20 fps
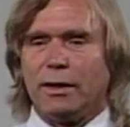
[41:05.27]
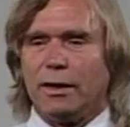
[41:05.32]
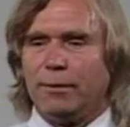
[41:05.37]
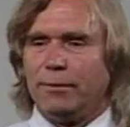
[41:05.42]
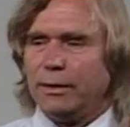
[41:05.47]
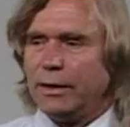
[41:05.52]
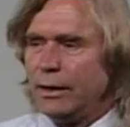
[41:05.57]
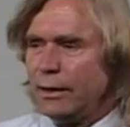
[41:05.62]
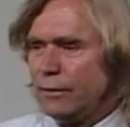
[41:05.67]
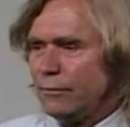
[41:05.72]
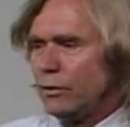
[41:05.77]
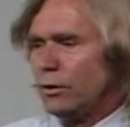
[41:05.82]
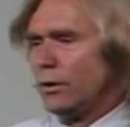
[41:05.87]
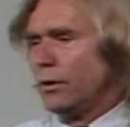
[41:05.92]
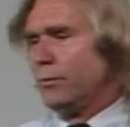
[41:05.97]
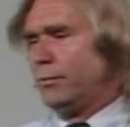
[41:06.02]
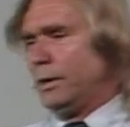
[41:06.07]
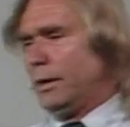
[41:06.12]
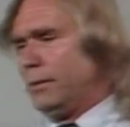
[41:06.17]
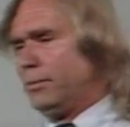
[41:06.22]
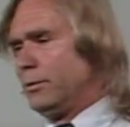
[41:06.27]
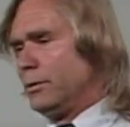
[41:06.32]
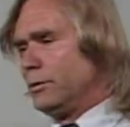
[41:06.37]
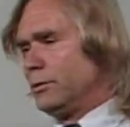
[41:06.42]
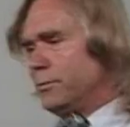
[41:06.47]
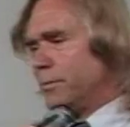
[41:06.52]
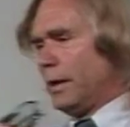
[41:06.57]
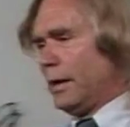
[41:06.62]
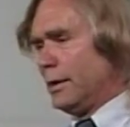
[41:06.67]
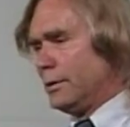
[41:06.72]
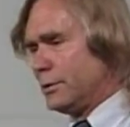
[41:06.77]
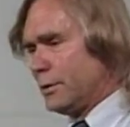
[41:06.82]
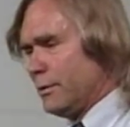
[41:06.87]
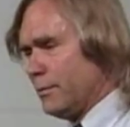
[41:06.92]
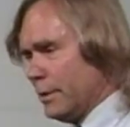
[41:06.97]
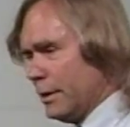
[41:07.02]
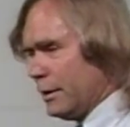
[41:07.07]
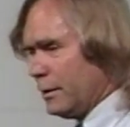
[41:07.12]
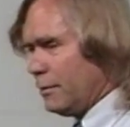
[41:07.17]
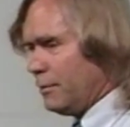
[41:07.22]
Let me have all the papers, pass
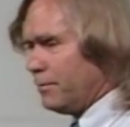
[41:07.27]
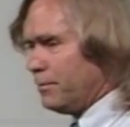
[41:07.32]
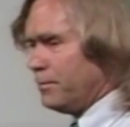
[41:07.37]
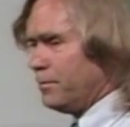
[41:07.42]
them in.